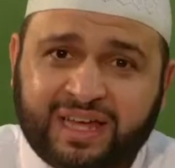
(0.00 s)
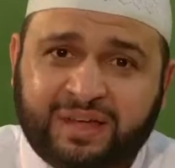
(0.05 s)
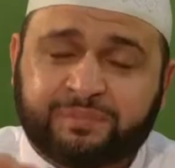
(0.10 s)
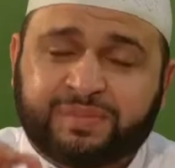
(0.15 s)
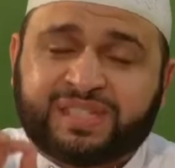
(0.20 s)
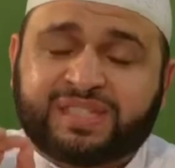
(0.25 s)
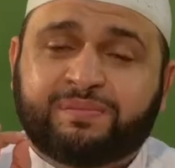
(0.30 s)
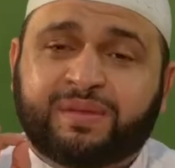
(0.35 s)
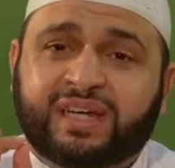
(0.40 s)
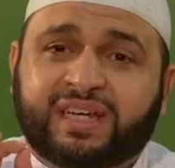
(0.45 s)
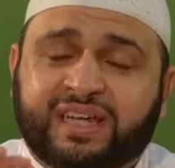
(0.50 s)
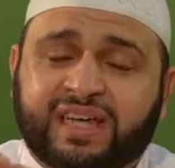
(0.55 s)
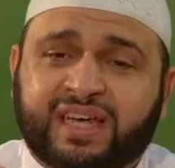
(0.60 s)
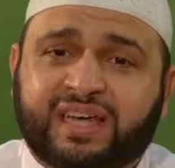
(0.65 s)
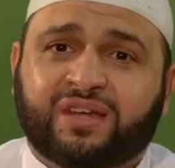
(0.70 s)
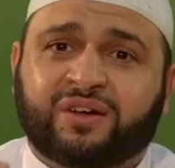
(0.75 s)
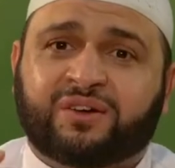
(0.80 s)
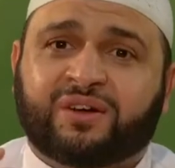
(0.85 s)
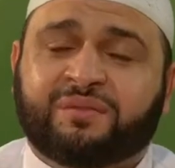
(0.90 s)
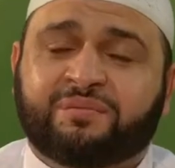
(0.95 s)

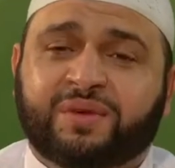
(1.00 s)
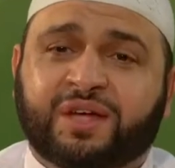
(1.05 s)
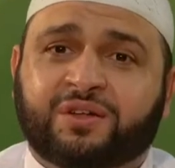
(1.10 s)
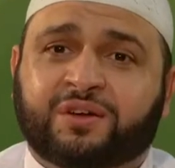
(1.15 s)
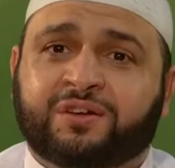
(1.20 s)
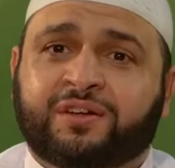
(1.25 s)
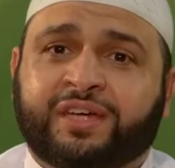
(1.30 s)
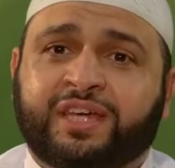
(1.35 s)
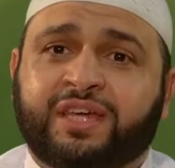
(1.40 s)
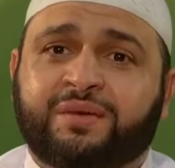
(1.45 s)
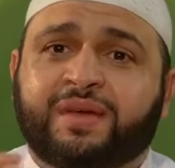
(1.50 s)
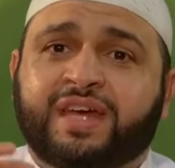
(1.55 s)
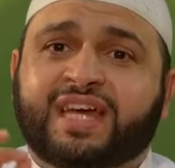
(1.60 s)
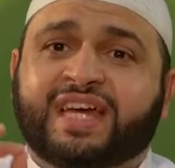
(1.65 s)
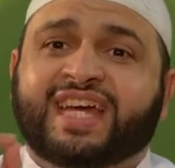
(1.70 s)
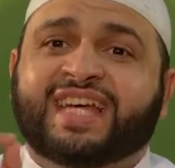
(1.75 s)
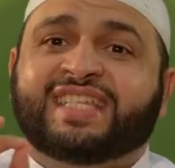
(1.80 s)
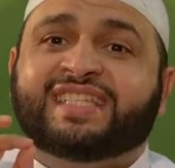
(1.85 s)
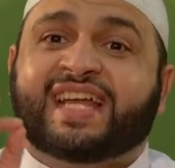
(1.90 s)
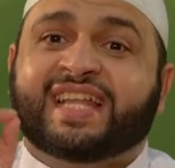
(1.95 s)
Bismillahir Rahmanir Rahim,
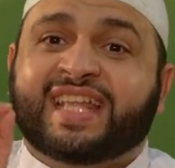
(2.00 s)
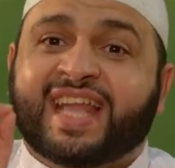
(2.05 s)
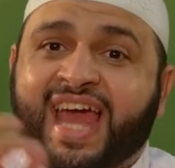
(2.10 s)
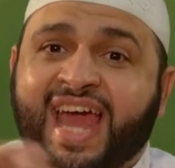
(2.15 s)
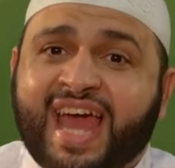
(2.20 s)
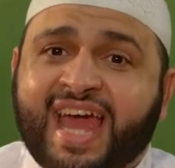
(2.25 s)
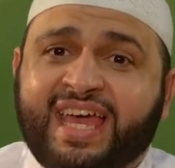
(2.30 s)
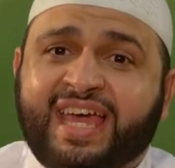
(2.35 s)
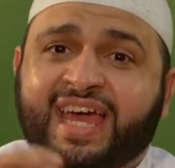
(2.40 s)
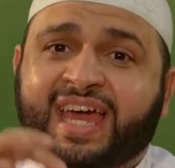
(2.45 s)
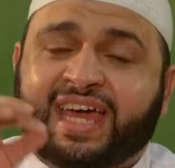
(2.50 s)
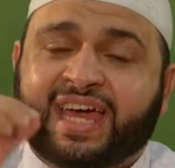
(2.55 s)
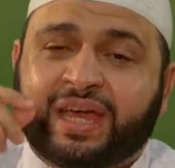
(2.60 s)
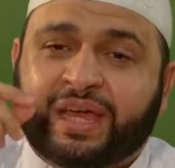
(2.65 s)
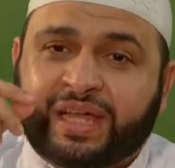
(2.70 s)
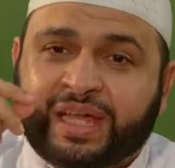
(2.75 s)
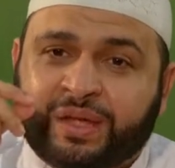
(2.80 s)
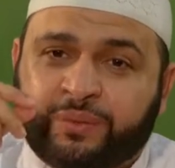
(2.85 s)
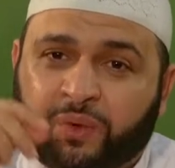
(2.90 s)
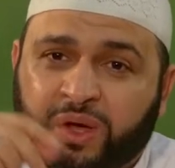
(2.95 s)
is an ayah,
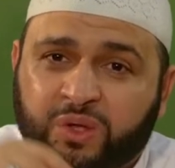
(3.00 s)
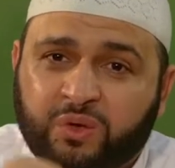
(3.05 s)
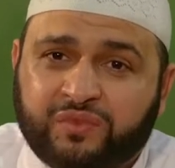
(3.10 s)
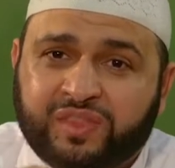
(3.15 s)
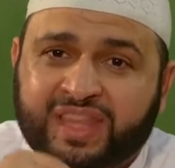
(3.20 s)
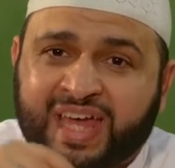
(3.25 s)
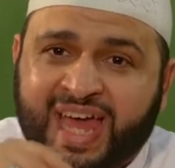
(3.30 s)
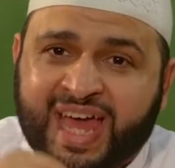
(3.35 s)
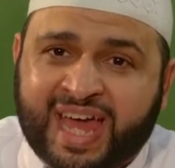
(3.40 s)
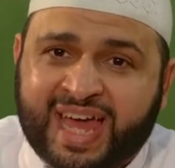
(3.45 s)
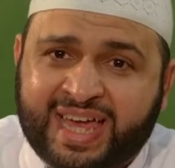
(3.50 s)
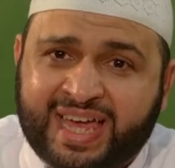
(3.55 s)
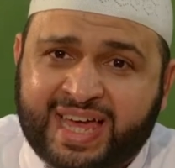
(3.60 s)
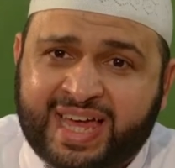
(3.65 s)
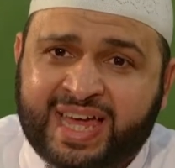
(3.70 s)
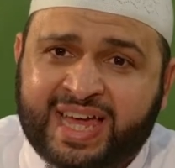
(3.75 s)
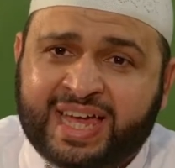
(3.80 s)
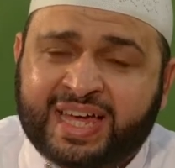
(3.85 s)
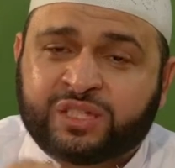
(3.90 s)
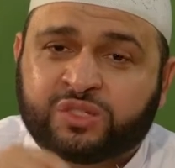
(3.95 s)
one of the
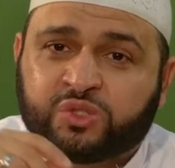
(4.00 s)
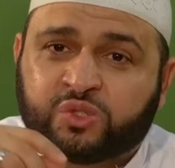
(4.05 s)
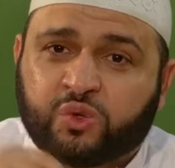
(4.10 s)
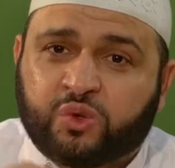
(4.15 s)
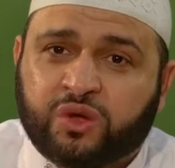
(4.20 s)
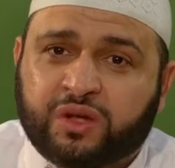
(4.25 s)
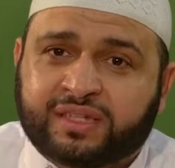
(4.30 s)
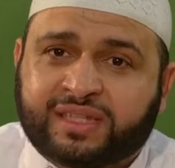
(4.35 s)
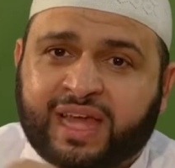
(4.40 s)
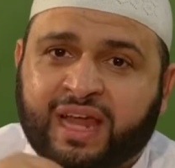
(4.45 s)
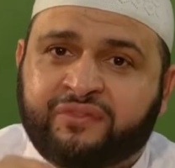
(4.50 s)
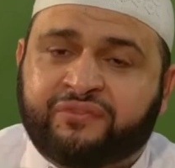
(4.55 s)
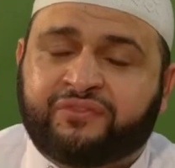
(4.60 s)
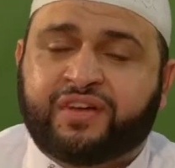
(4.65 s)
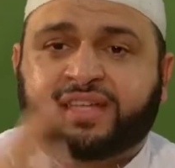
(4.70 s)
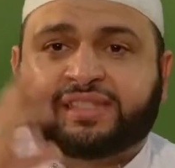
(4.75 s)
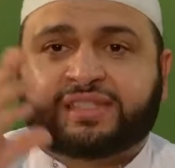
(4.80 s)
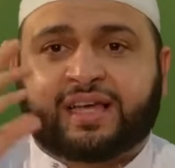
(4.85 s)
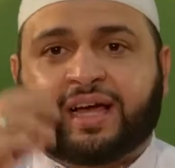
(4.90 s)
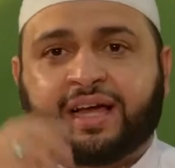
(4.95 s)
ayah in Surah
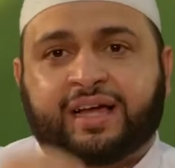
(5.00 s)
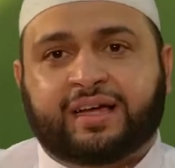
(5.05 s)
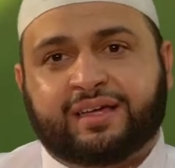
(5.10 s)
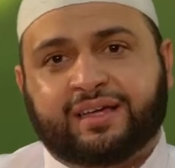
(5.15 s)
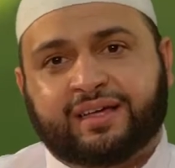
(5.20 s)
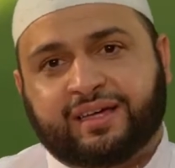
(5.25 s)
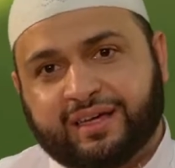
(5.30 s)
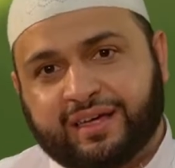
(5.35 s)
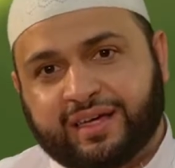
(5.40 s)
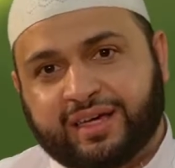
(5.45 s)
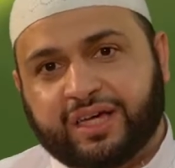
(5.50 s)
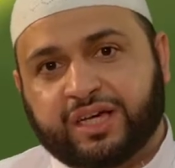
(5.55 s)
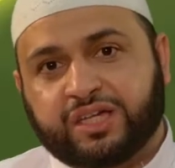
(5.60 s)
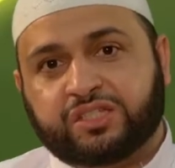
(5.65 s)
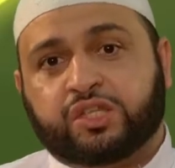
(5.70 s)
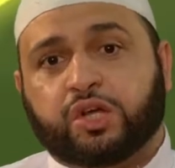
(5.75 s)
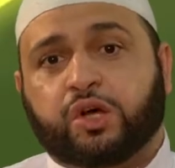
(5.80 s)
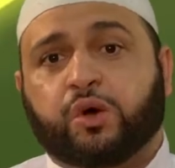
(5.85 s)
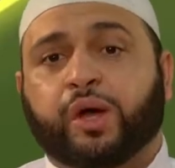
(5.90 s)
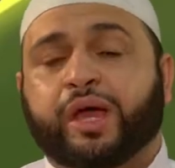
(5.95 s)
Al-Fatiha.
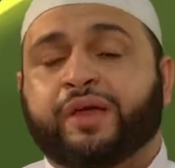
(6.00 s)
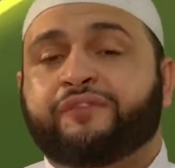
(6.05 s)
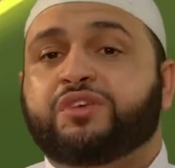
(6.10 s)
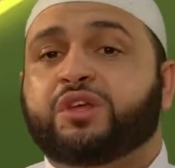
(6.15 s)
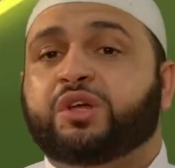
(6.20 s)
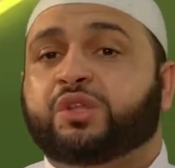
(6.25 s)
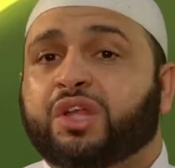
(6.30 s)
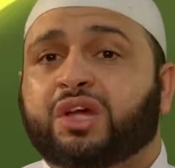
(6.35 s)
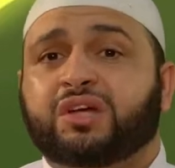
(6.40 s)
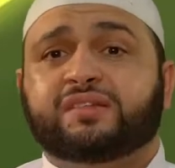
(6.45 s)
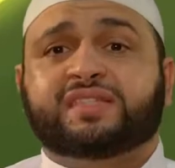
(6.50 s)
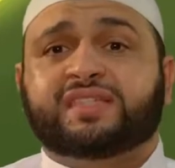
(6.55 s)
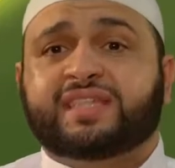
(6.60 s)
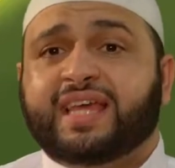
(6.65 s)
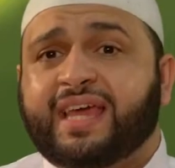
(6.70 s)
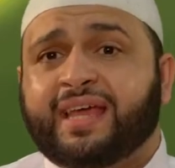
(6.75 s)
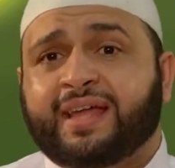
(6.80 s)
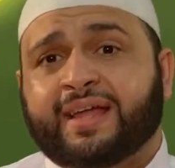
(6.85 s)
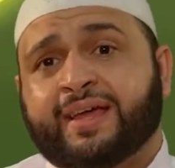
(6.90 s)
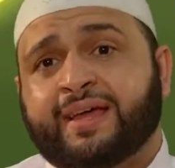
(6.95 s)
So if you're not
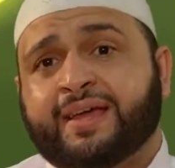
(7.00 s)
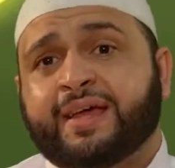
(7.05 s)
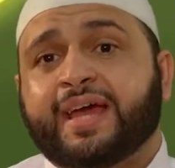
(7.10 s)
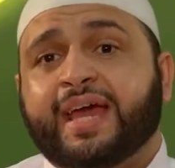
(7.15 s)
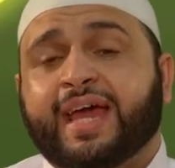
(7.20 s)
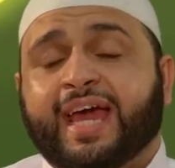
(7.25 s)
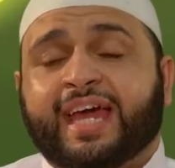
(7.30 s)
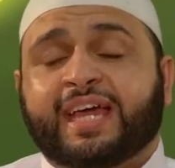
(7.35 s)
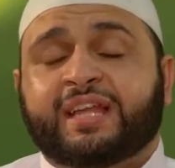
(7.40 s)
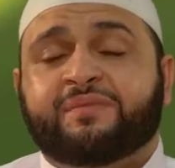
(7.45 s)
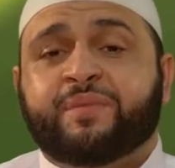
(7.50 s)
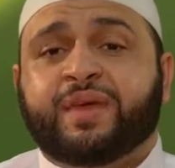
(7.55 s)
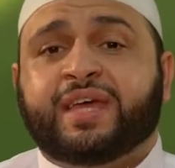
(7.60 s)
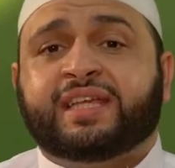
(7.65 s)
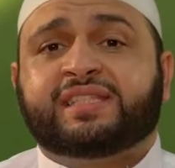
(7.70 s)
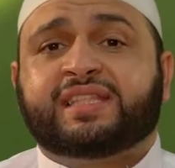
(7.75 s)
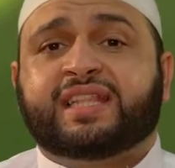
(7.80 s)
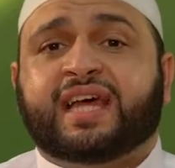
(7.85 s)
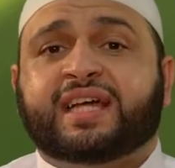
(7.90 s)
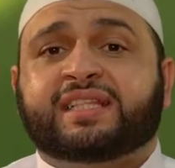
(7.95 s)
saying it, it
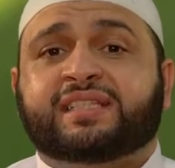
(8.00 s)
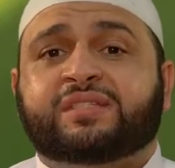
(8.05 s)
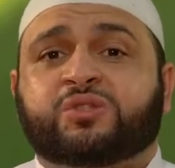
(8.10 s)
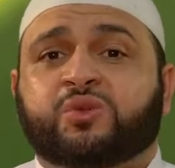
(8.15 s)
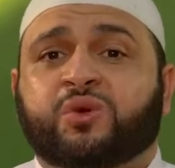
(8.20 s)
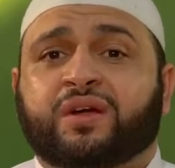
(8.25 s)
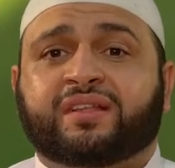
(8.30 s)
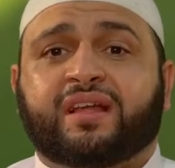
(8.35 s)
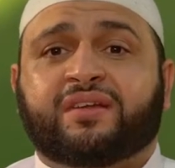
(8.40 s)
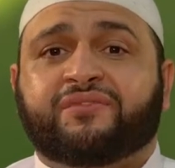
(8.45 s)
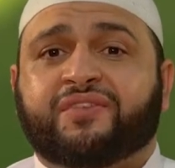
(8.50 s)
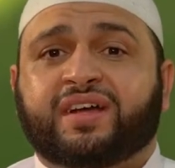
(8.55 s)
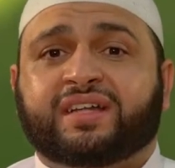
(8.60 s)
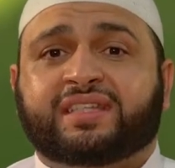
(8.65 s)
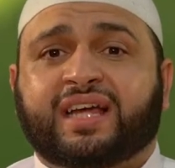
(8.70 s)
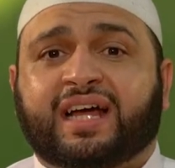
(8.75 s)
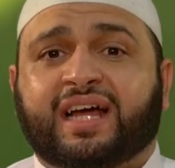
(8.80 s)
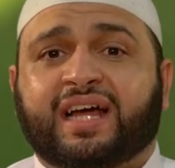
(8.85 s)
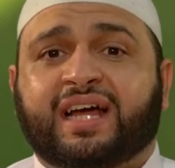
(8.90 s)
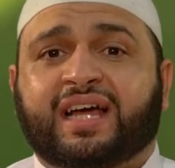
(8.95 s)
means that Surah
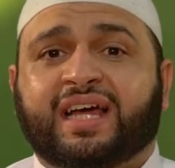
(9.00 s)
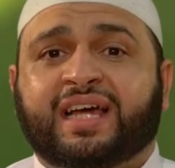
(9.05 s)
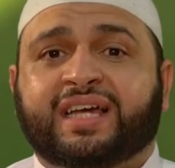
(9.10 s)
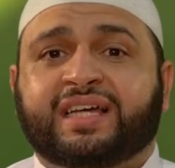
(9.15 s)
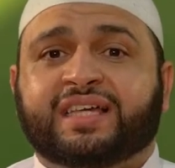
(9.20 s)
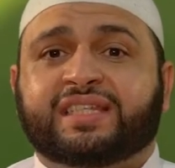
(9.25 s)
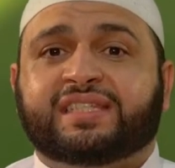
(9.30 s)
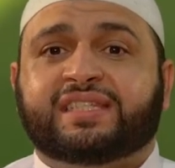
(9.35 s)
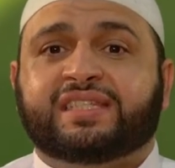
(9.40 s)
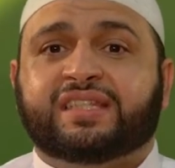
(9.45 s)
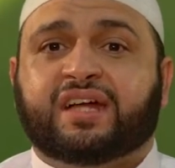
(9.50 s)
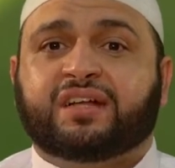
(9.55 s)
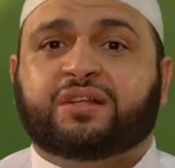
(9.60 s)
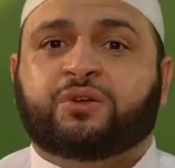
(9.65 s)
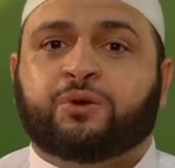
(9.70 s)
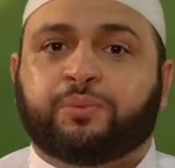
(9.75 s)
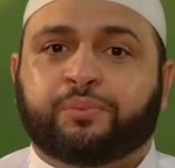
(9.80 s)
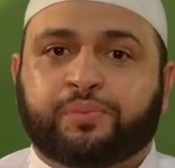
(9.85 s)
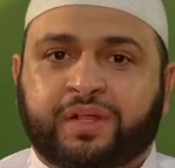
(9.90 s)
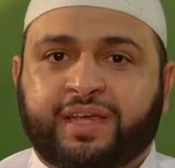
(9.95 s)
Al-Fatiha is not
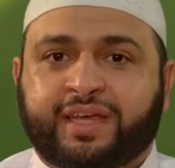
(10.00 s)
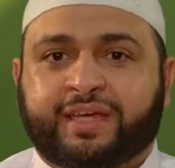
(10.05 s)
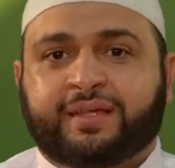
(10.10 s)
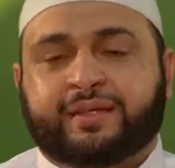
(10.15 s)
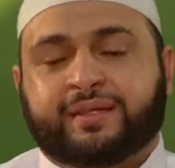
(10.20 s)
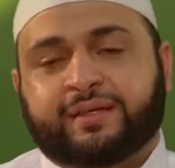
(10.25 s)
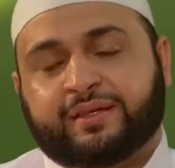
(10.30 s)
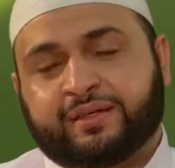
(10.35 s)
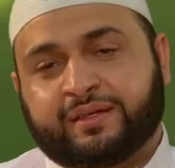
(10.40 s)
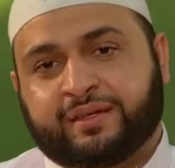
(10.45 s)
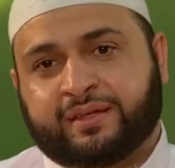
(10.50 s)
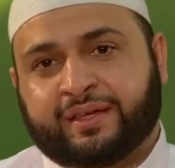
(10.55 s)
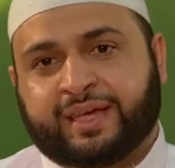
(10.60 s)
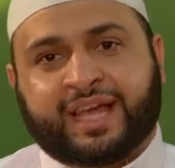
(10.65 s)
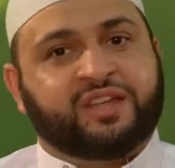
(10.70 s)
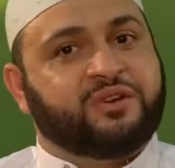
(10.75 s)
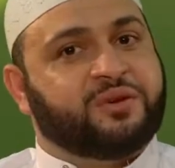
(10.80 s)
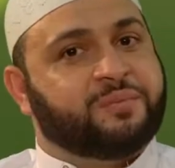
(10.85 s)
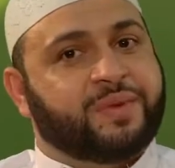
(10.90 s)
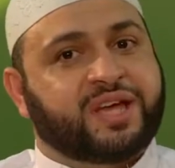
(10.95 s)
complete.
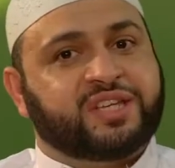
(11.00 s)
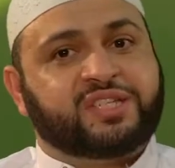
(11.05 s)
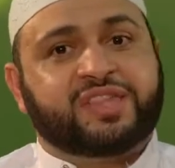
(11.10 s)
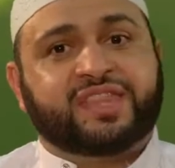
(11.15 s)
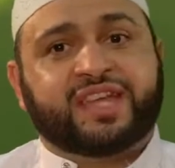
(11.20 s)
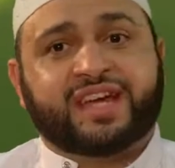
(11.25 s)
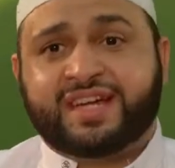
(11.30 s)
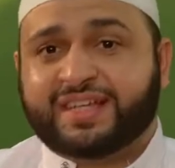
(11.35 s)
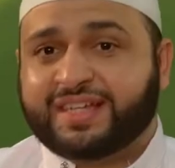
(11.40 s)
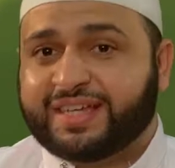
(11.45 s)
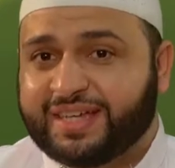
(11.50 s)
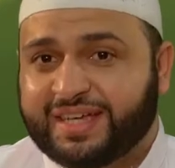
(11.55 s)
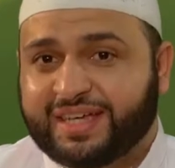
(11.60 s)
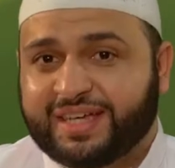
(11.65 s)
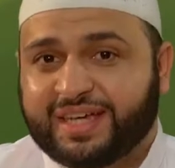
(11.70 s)
Can you imagine that?